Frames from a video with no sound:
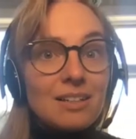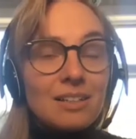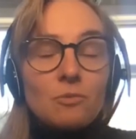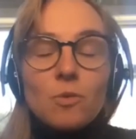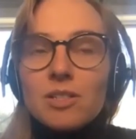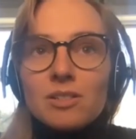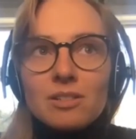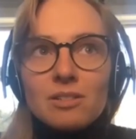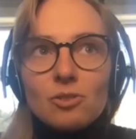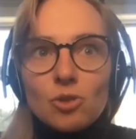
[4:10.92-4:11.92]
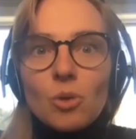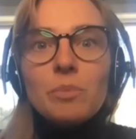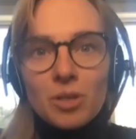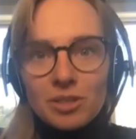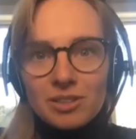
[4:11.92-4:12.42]
was so
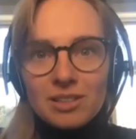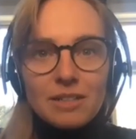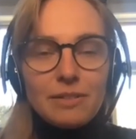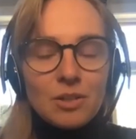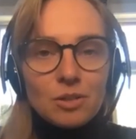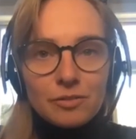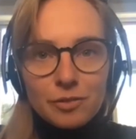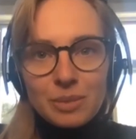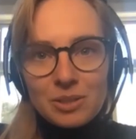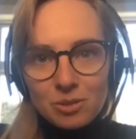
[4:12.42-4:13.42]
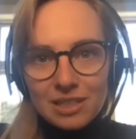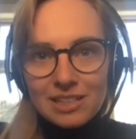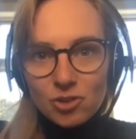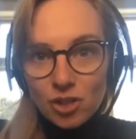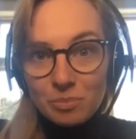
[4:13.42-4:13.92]
important in order for me to
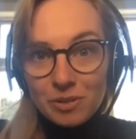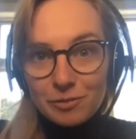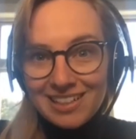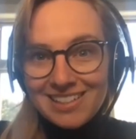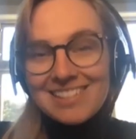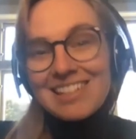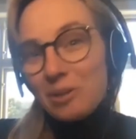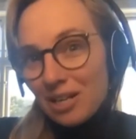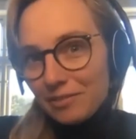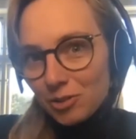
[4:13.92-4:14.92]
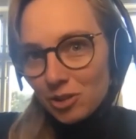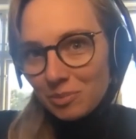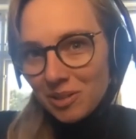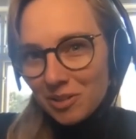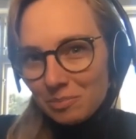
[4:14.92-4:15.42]
get German friends. And now I have a
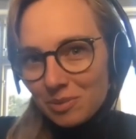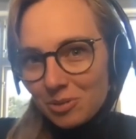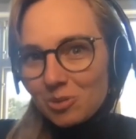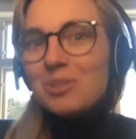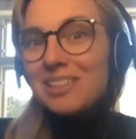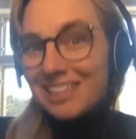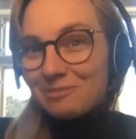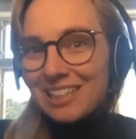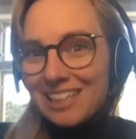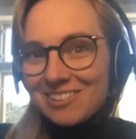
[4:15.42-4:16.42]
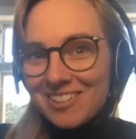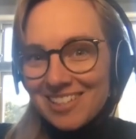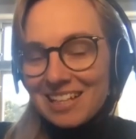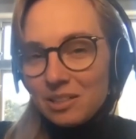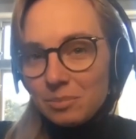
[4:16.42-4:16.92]
German husband too, and that really
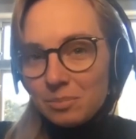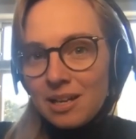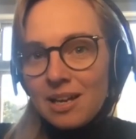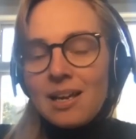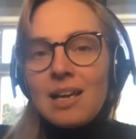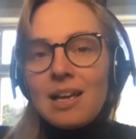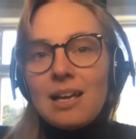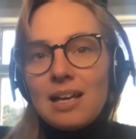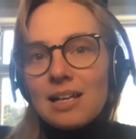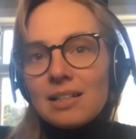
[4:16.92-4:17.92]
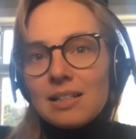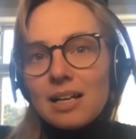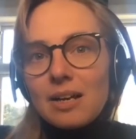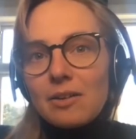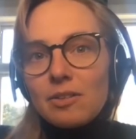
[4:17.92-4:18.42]
does help. And
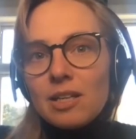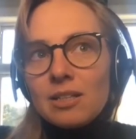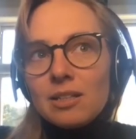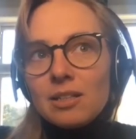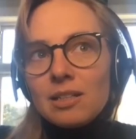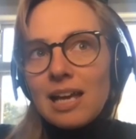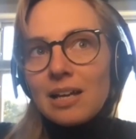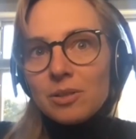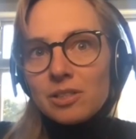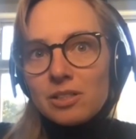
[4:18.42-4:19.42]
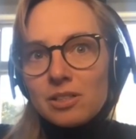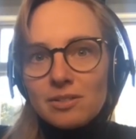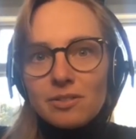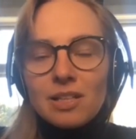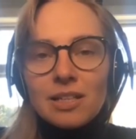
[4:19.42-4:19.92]
I think language is
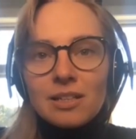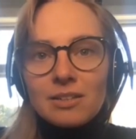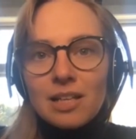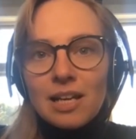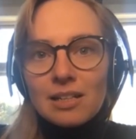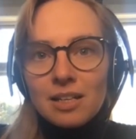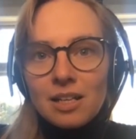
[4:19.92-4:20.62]
a thing that,